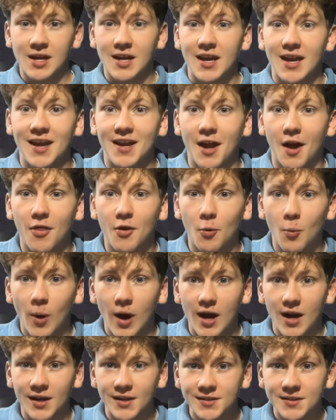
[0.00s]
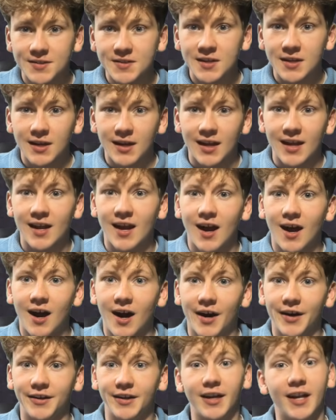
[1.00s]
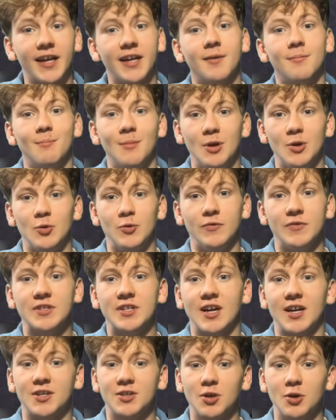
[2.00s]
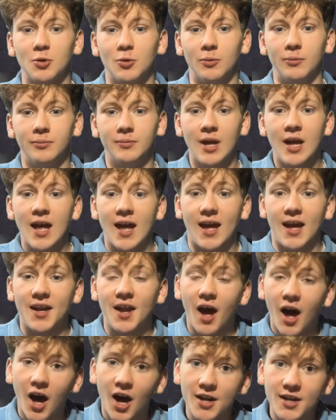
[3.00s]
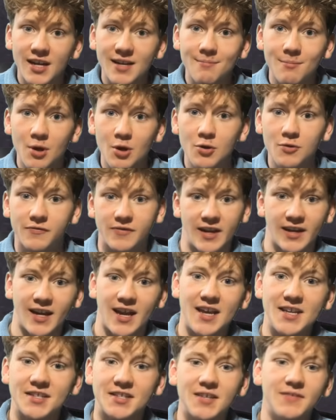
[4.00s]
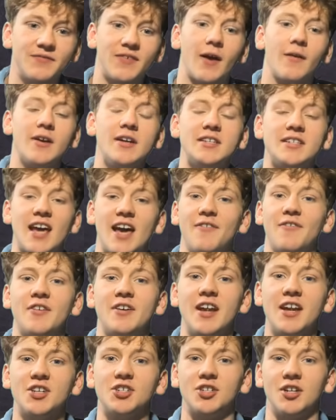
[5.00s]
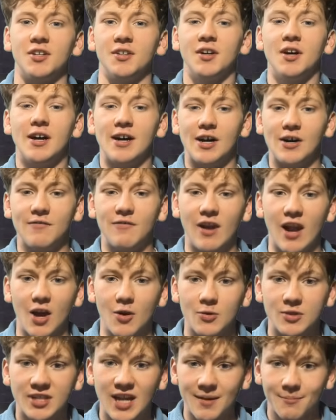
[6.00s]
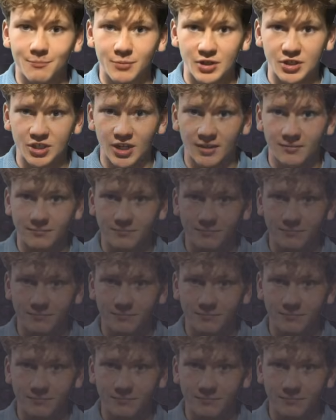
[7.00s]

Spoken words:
In other words, it hardly moves at all. And hardly moving is the very definition of low temperature.